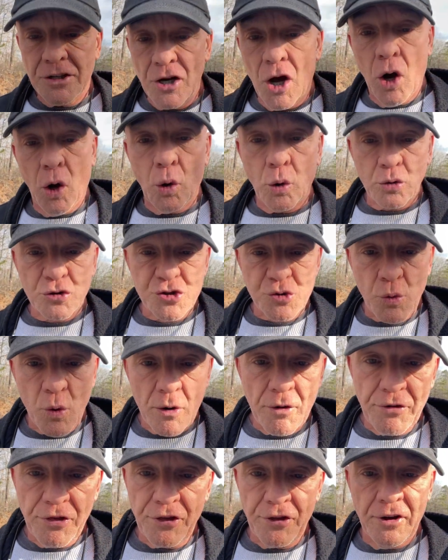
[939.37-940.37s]

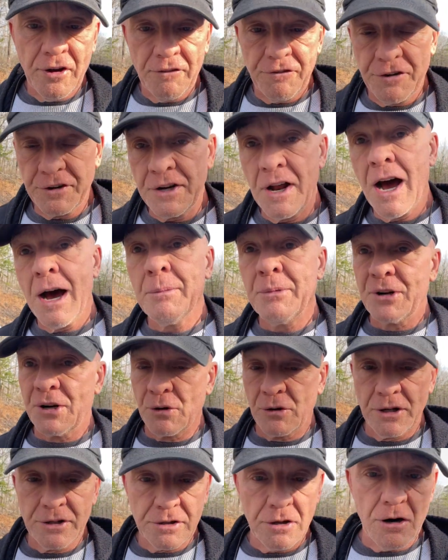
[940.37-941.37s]
Holdsworth, a phenomenal
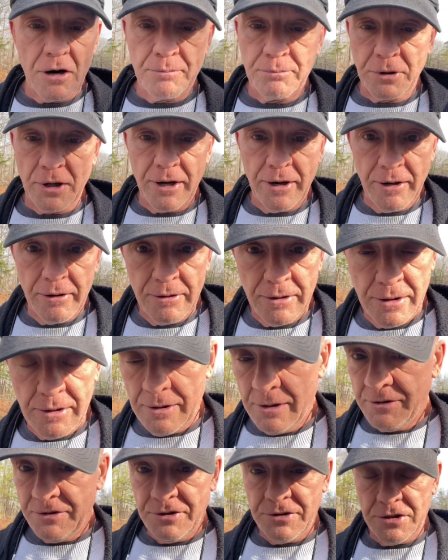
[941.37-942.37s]
guitar player,
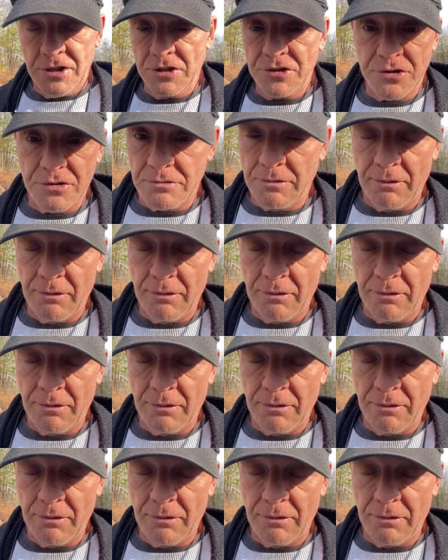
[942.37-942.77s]
just